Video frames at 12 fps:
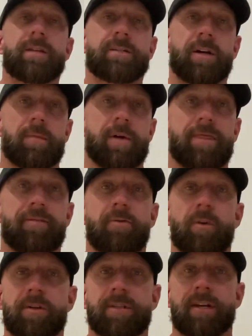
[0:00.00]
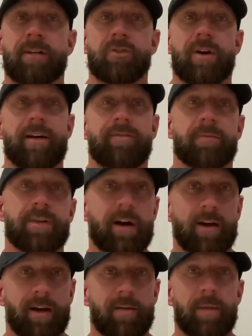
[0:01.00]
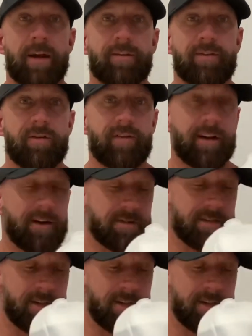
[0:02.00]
Sorry, my throat is getting dry from talking. I've made a few videos